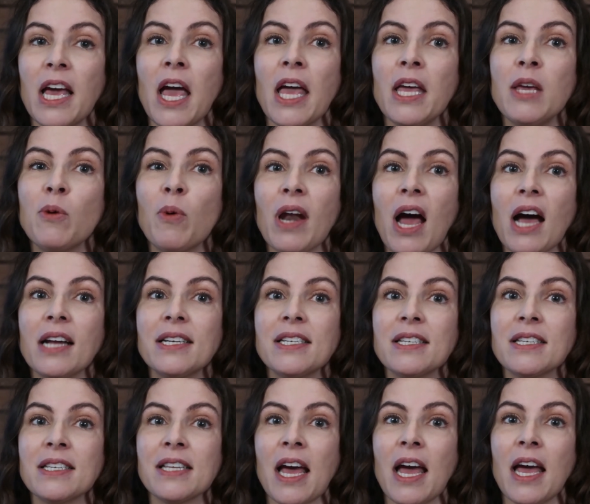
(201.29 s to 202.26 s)
He went on
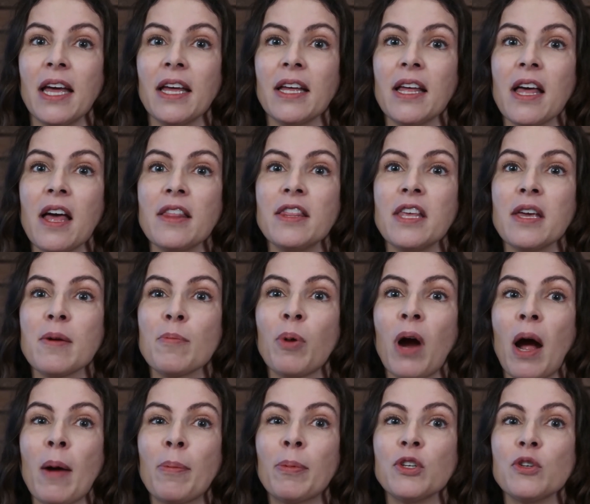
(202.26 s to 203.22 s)
to say the
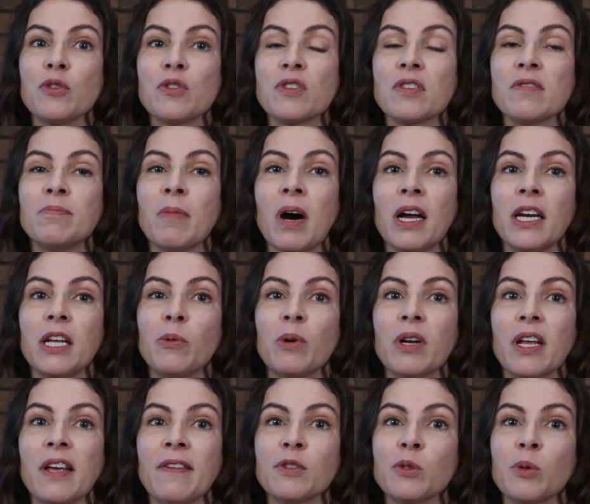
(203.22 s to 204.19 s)
improper use of money
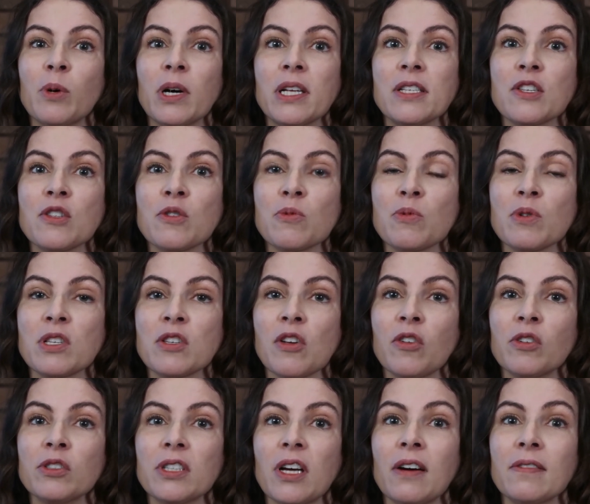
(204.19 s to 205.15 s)
would influence the
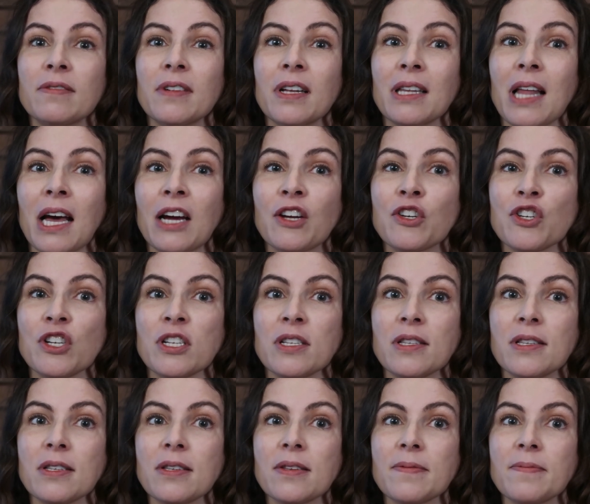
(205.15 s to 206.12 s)
result of
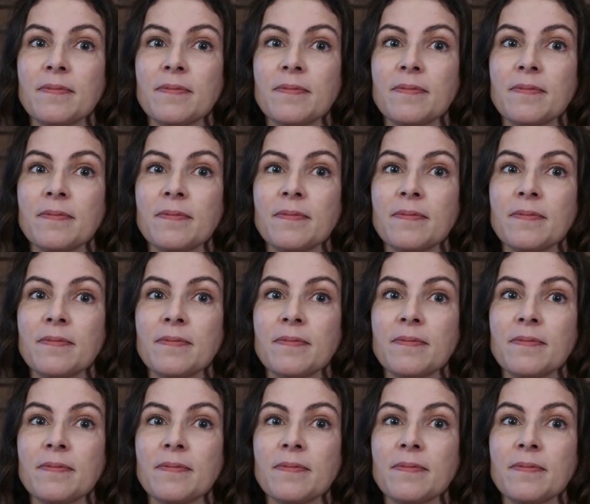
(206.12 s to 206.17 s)
elections.